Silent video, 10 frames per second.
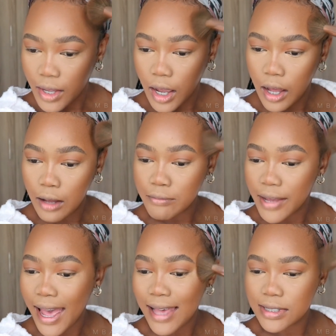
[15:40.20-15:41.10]

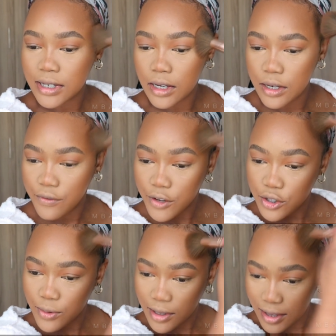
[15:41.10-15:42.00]
as an
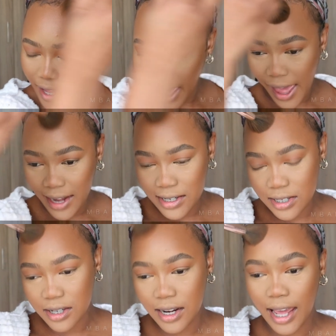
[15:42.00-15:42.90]
individual, and
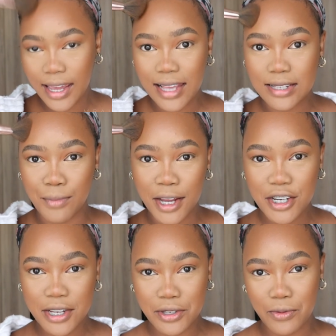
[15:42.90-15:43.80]
like, as much
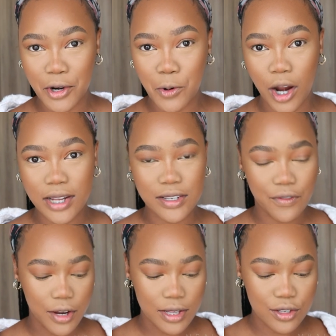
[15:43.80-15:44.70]
as you want quality
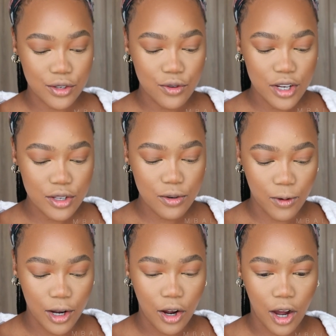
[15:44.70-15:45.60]
friends, you need to
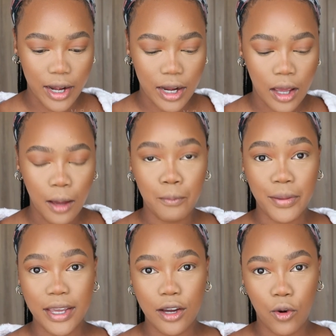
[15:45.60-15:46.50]
work on
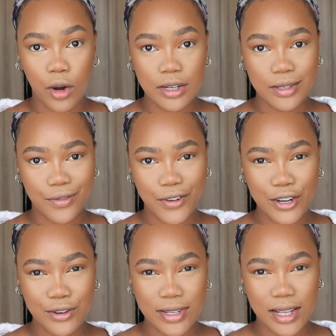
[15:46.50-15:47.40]
being a quality friend
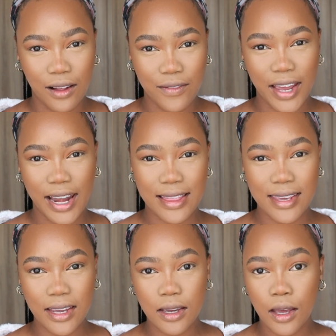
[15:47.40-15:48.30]
yourself. And I
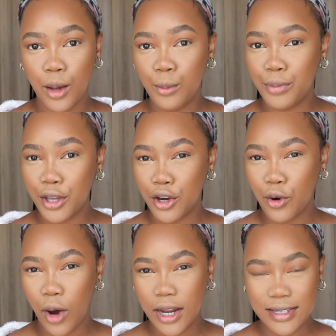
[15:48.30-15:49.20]
think being a
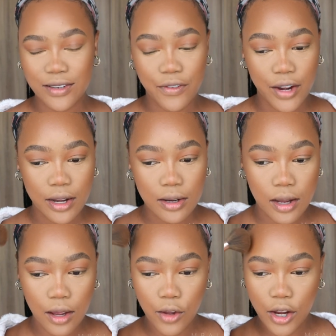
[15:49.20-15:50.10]
quality friend
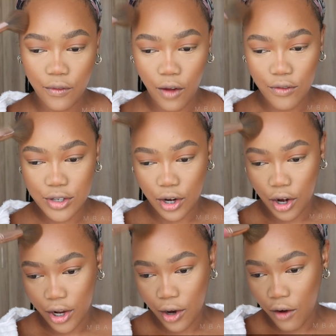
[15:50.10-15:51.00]
involves a
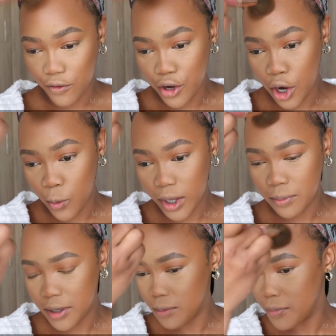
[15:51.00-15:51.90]
lot of knowing
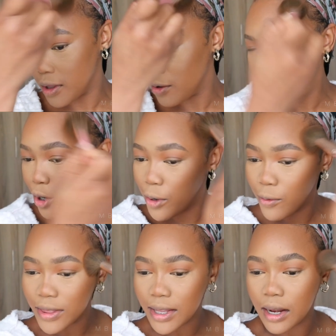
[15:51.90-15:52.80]
people, knowing
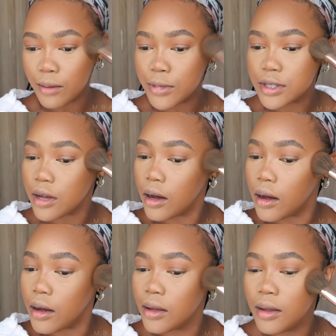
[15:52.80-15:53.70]
what their limits
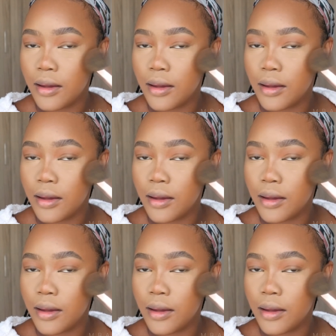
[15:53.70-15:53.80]
are,